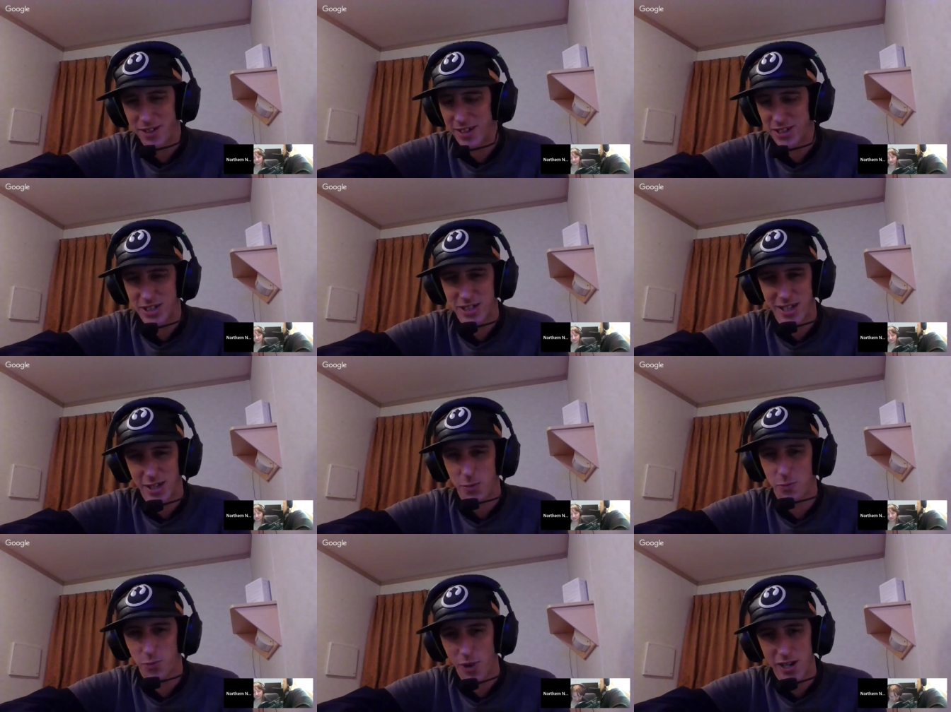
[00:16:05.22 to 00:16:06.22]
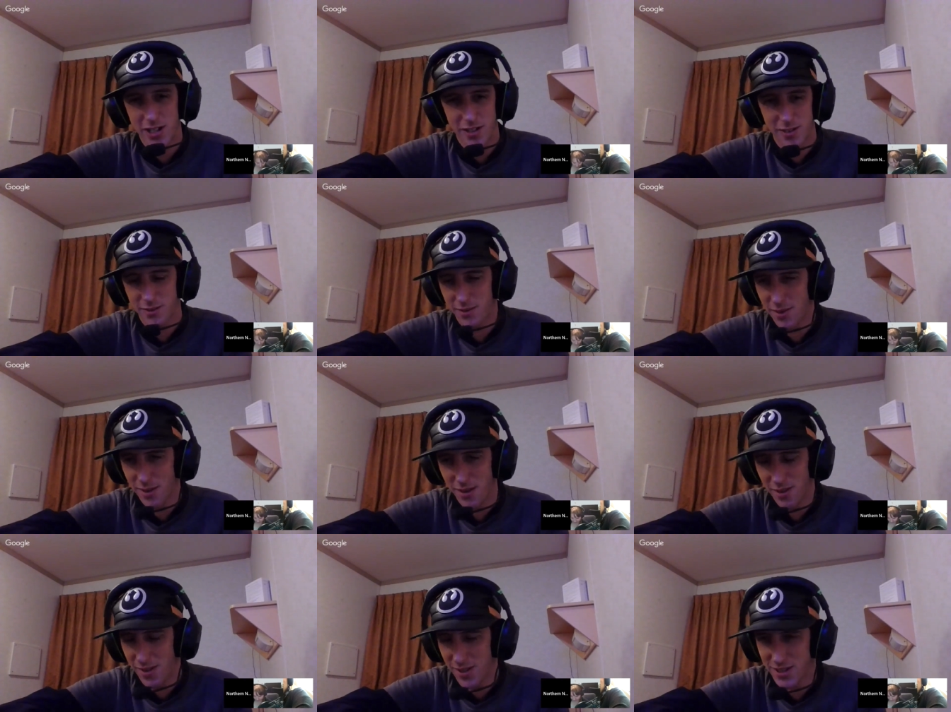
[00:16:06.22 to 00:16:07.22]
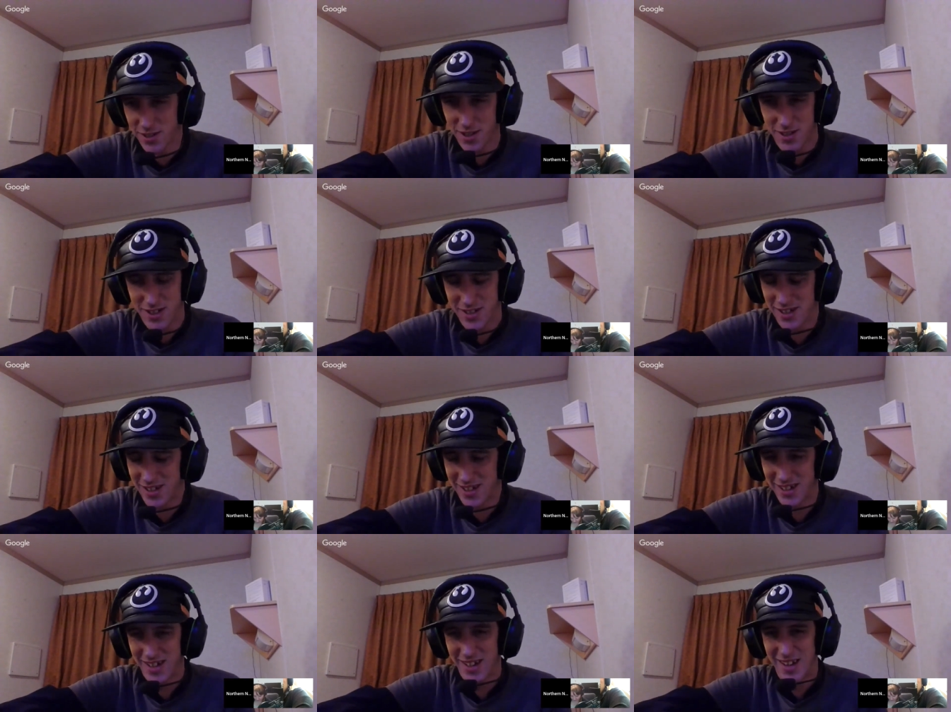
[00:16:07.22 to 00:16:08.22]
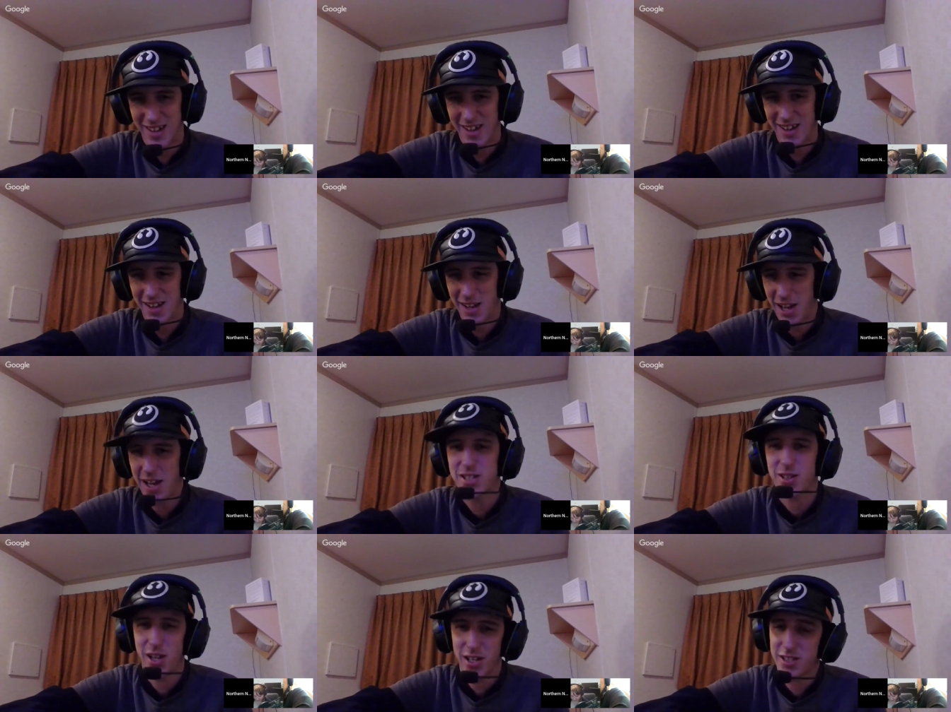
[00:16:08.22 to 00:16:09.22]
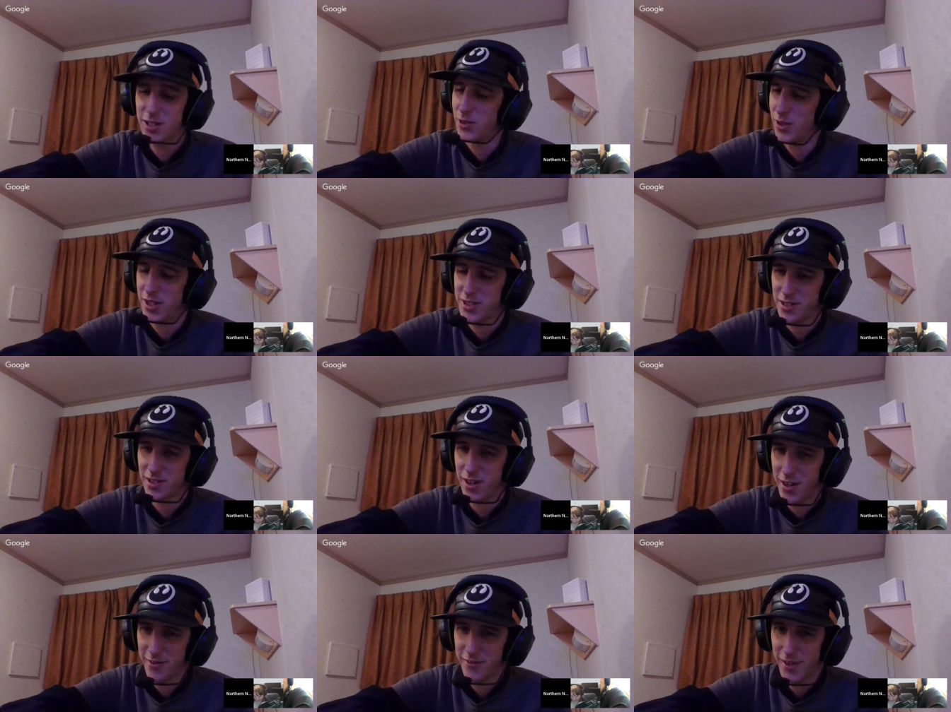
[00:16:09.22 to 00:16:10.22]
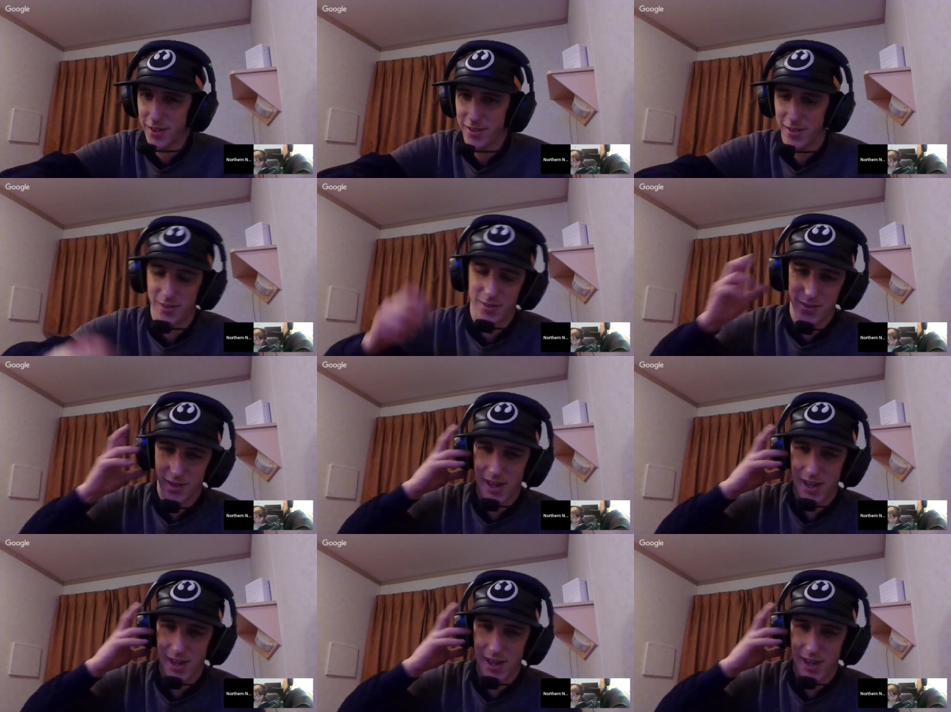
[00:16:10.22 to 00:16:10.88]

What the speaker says: and just like wreck you. Oh, it's just it's a lot of fun though.